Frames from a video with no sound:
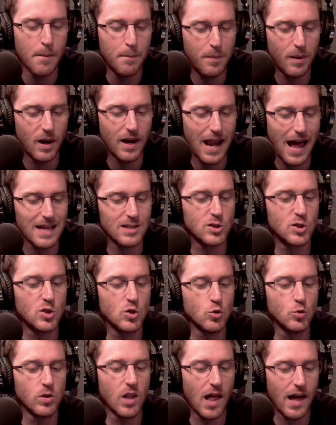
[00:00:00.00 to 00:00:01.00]
But I
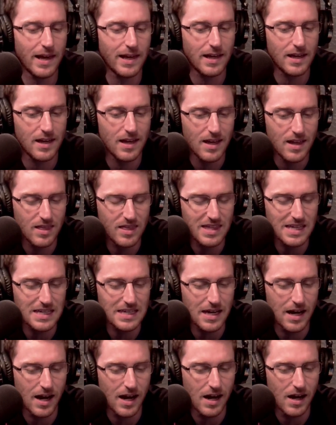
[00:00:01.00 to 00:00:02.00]
do like
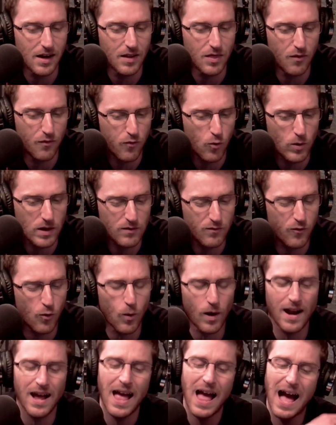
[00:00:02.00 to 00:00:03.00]
the uh, the
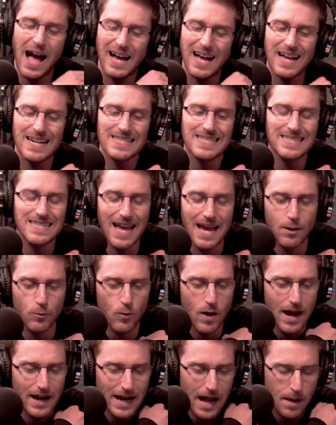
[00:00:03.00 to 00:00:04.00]
44. I gotta say,
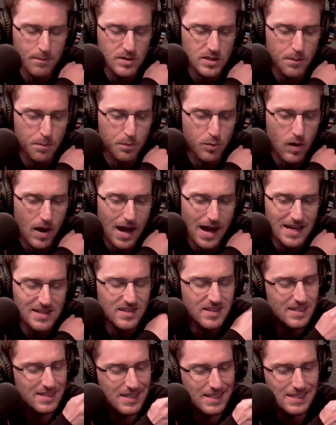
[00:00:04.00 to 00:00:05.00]
Ryan, I'm surprised
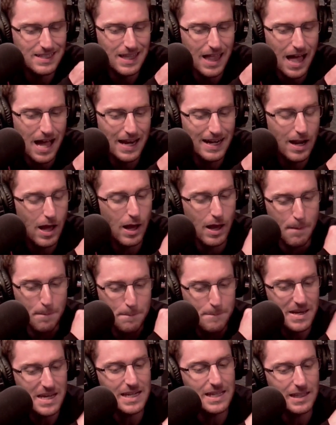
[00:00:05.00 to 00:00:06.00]
because this line
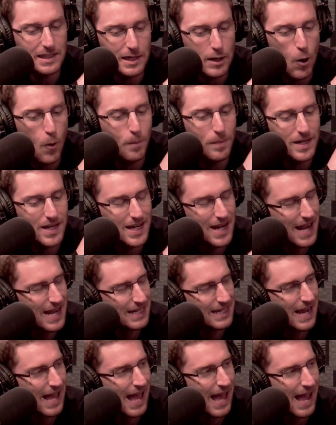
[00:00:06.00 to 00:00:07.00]
immediately opened at eight
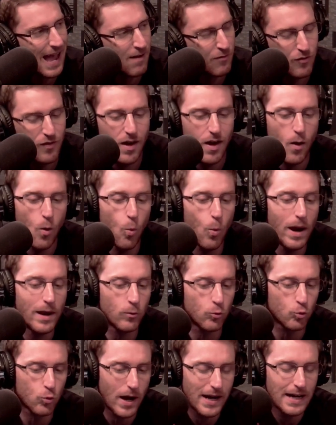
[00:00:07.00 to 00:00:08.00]
and a half, went
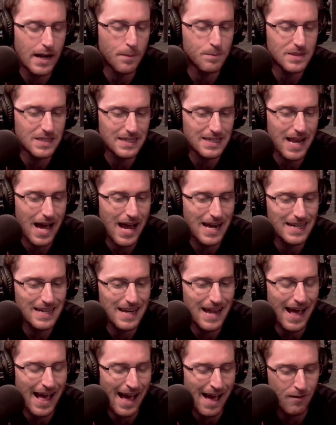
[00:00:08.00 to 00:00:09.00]
right up to nine and
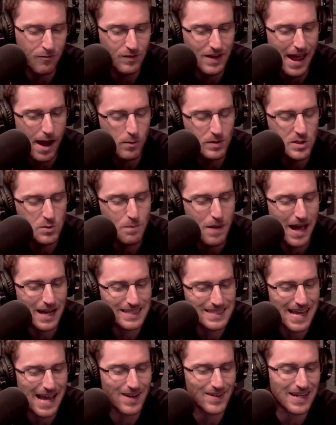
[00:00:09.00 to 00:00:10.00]
a half. Now it's back
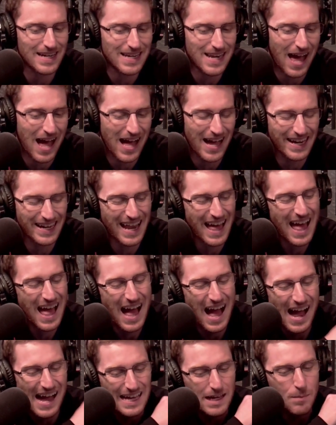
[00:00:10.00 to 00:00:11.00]
down to nine.
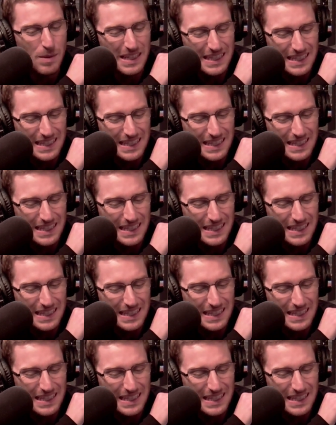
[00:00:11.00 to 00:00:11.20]
I am a